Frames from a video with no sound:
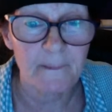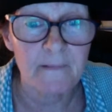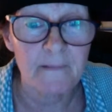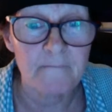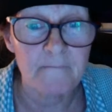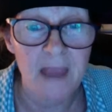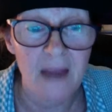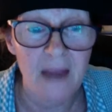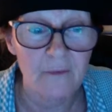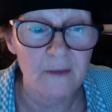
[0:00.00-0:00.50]

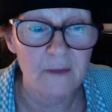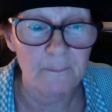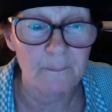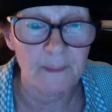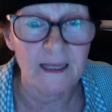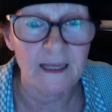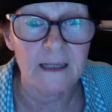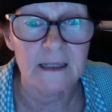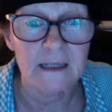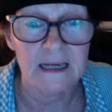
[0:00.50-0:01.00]
Maori
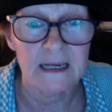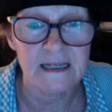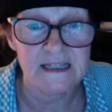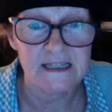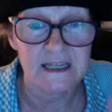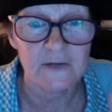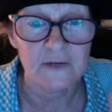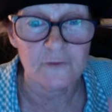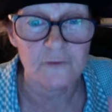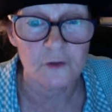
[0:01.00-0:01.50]
Pen, let's
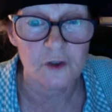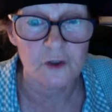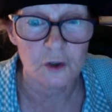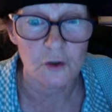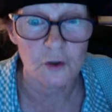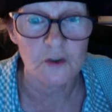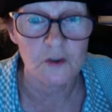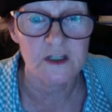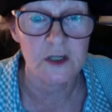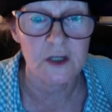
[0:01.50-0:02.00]

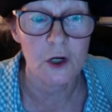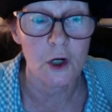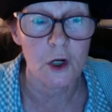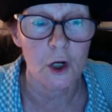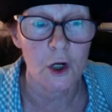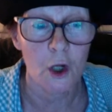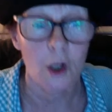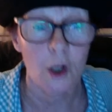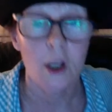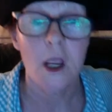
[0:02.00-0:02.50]
introduce her.
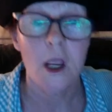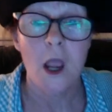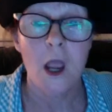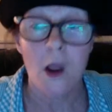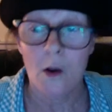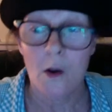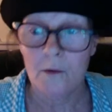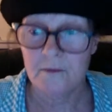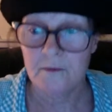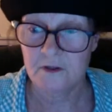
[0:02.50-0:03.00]

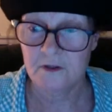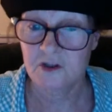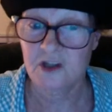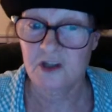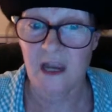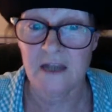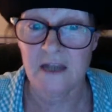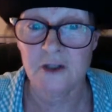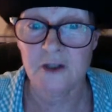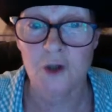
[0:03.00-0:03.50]

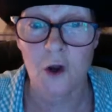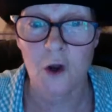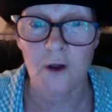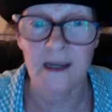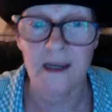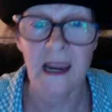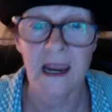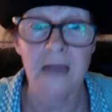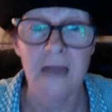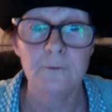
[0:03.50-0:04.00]
Judge
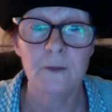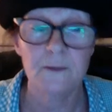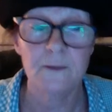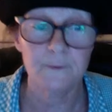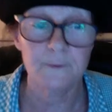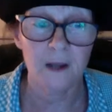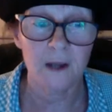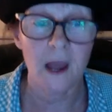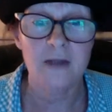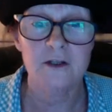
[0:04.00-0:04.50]
Goddard, we
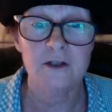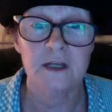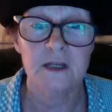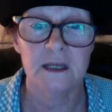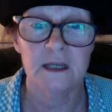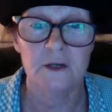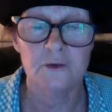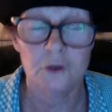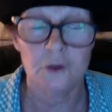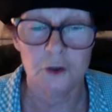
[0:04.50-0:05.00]
would like to
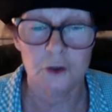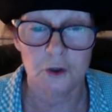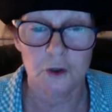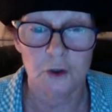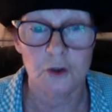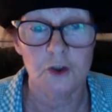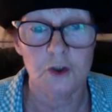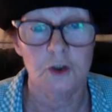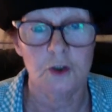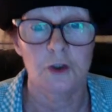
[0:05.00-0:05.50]

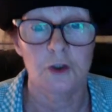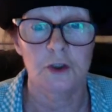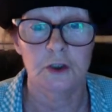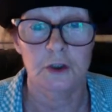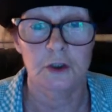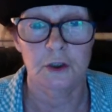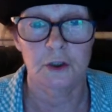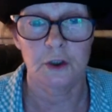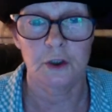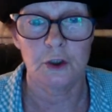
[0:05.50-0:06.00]
introduce you
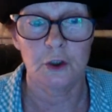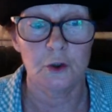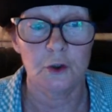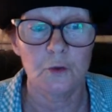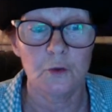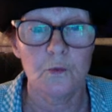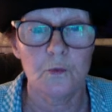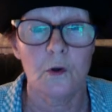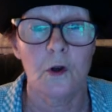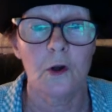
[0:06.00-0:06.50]
to the
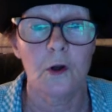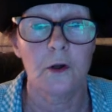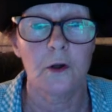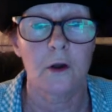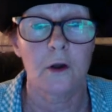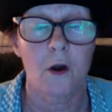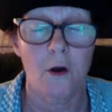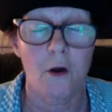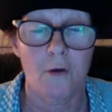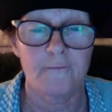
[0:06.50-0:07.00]
new word
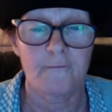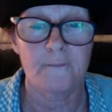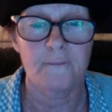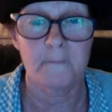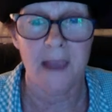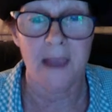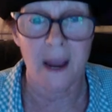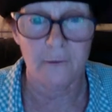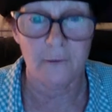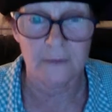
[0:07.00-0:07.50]
of
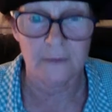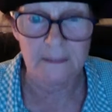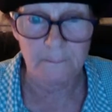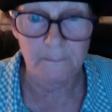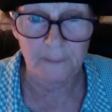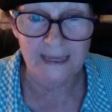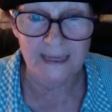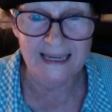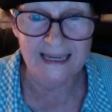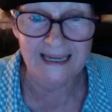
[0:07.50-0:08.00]
Maori
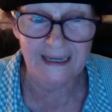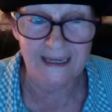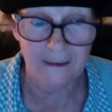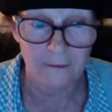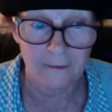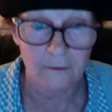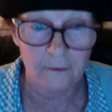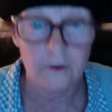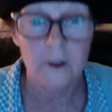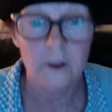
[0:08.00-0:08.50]

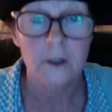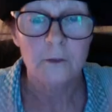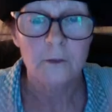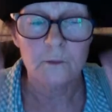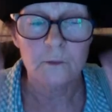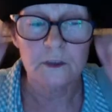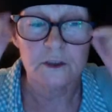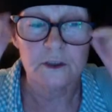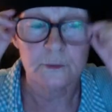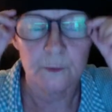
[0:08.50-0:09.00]
Pen,
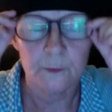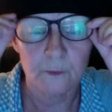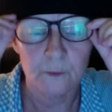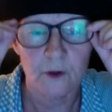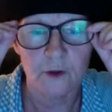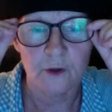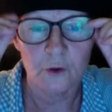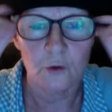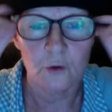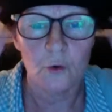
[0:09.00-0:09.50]
which we
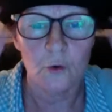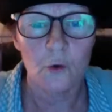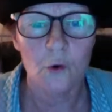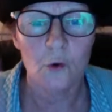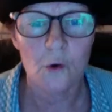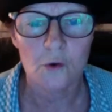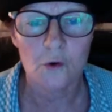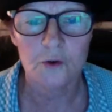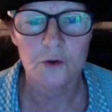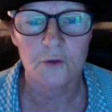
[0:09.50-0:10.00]
want you
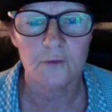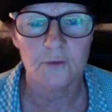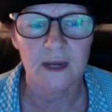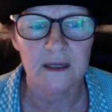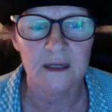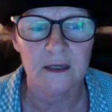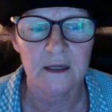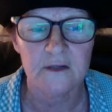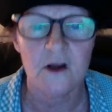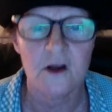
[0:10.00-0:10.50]
all to
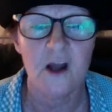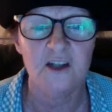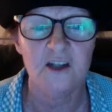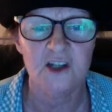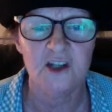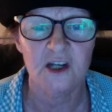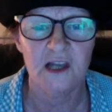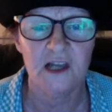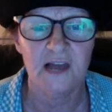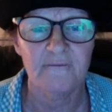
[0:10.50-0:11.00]
recognize
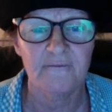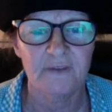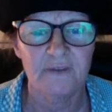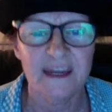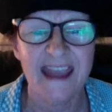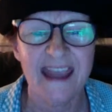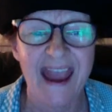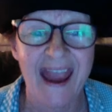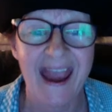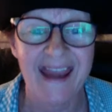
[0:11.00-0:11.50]
your
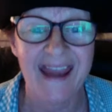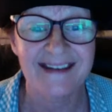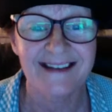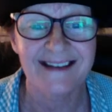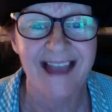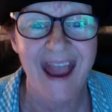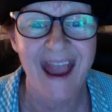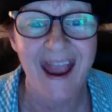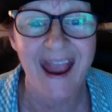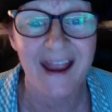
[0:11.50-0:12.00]
lovely
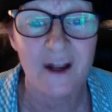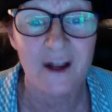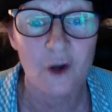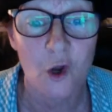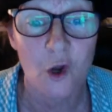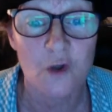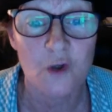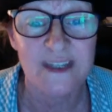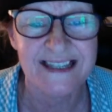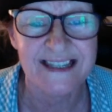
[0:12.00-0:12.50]

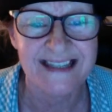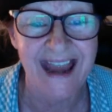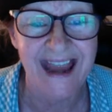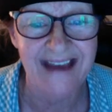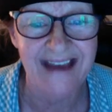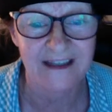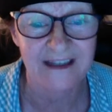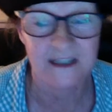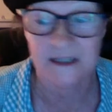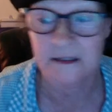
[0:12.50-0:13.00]

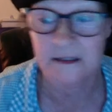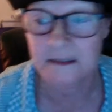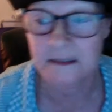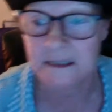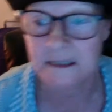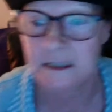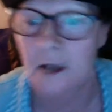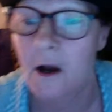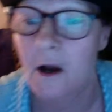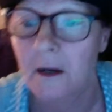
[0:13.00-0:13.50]
Anglo-Saxon
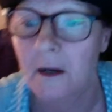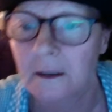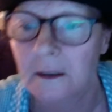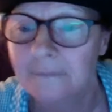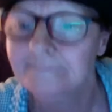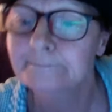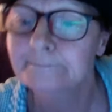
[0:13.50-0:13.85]
side.